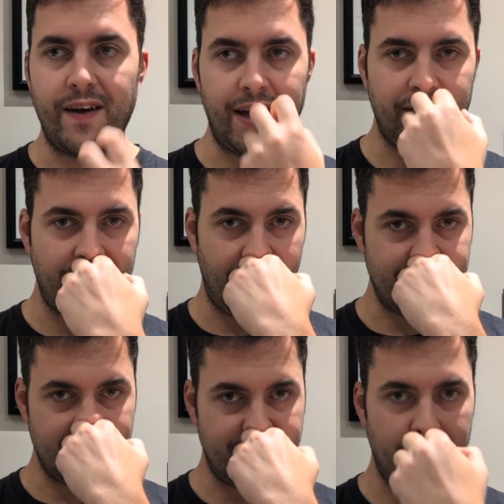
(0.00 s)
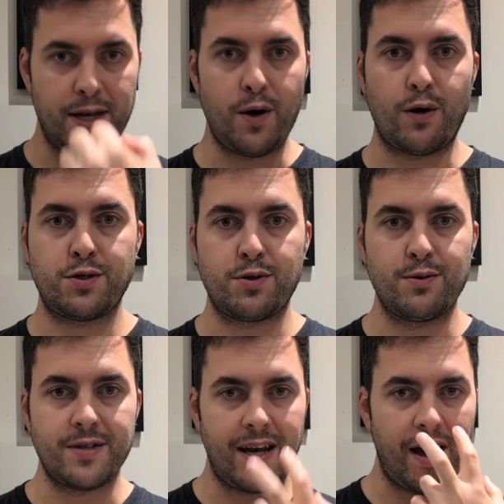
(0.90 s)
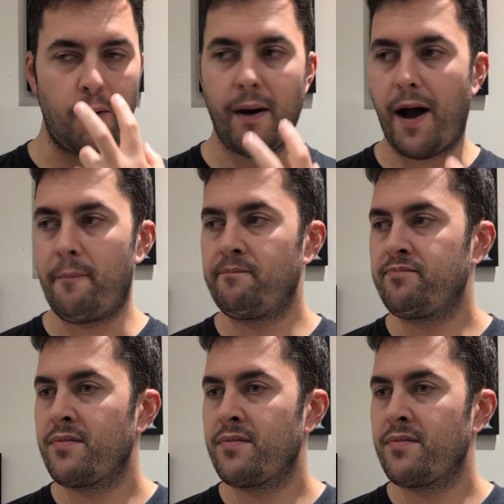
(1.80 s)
It even gets into your nostrils a little bit,